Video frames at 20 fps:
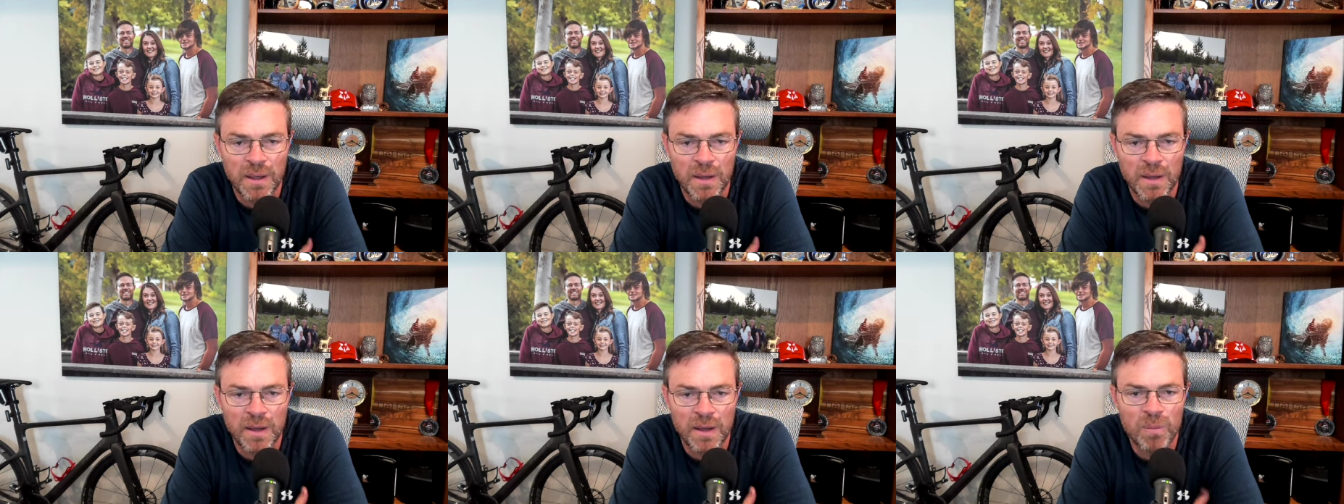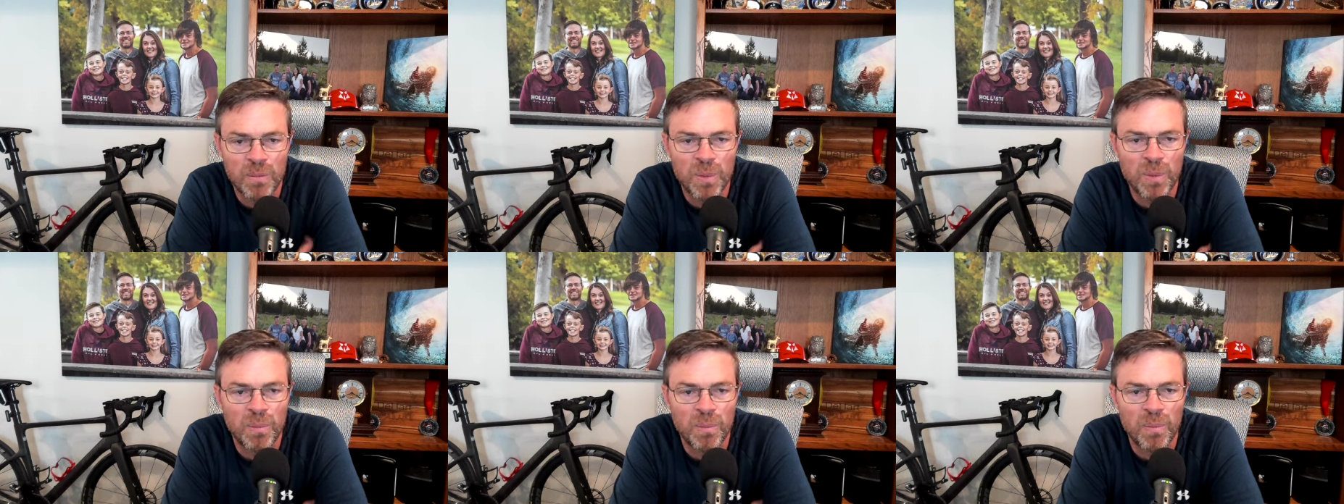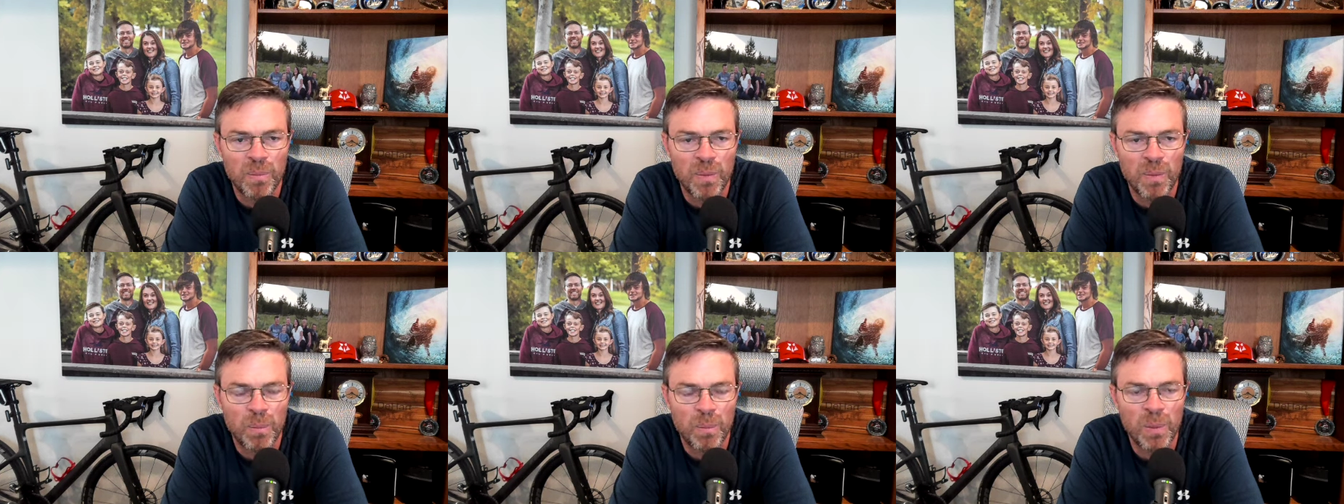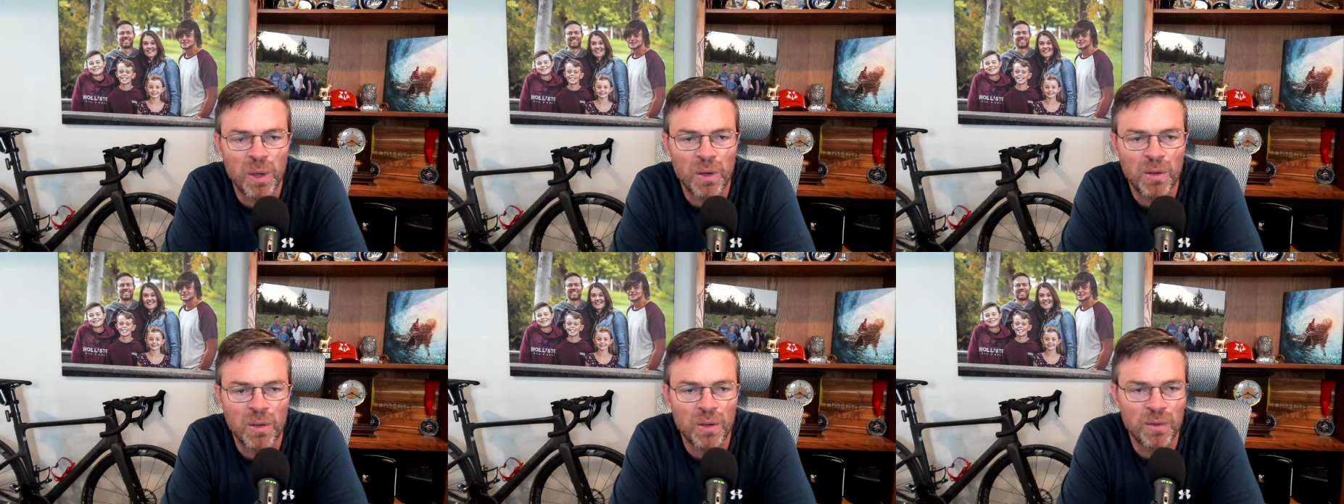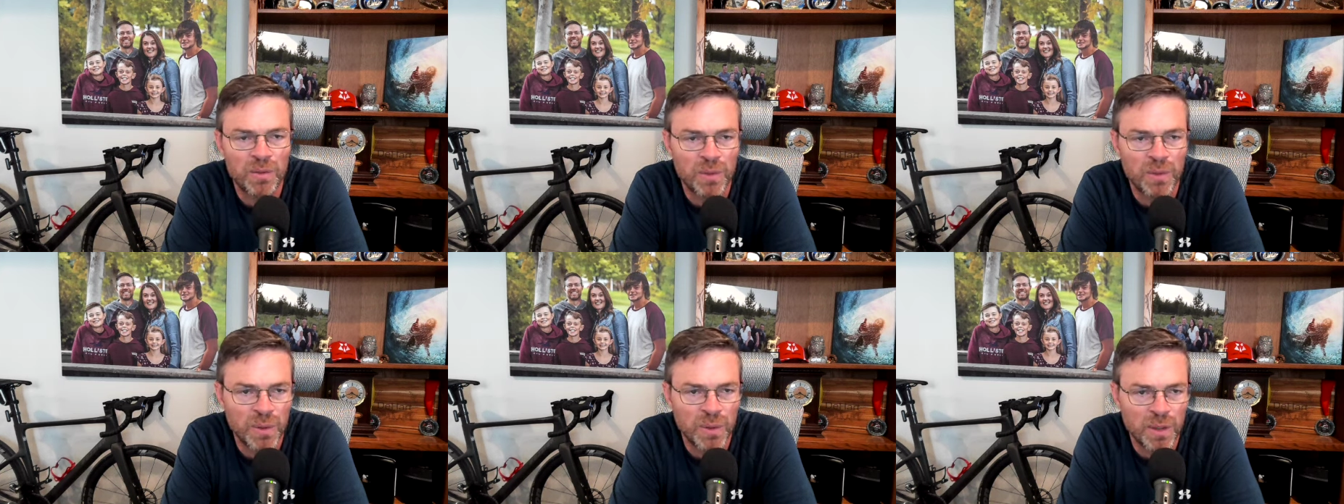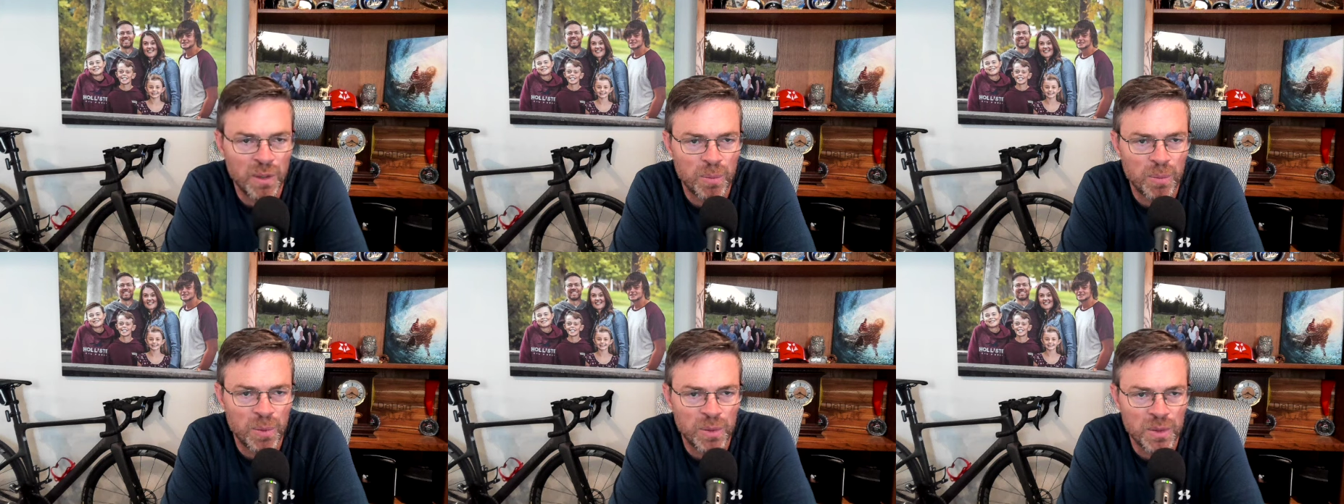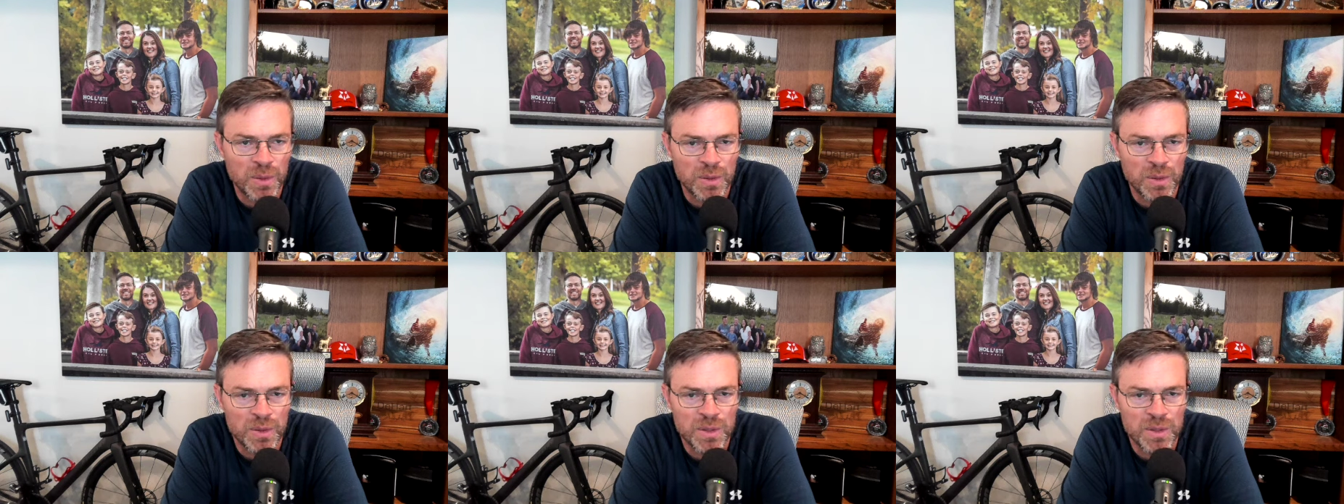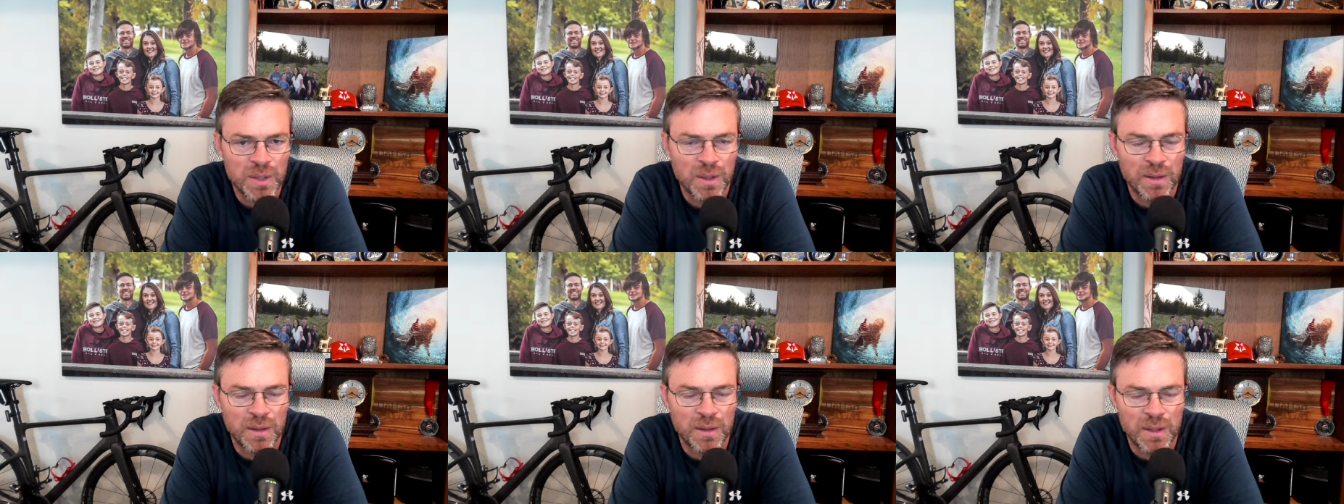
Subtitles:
I've been a part of for a couple of years called